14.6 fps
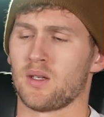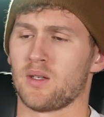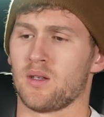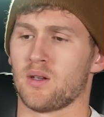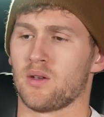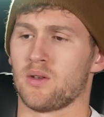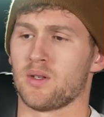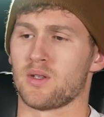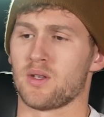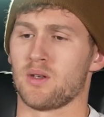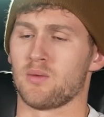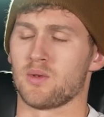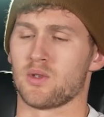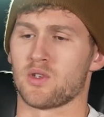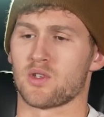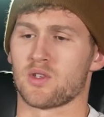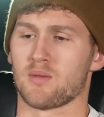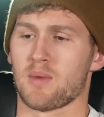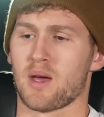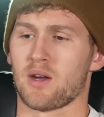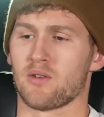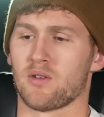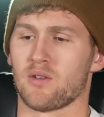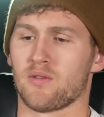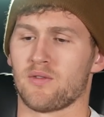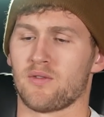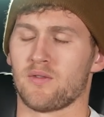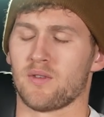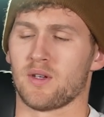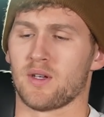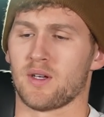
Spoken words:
it was just a matter of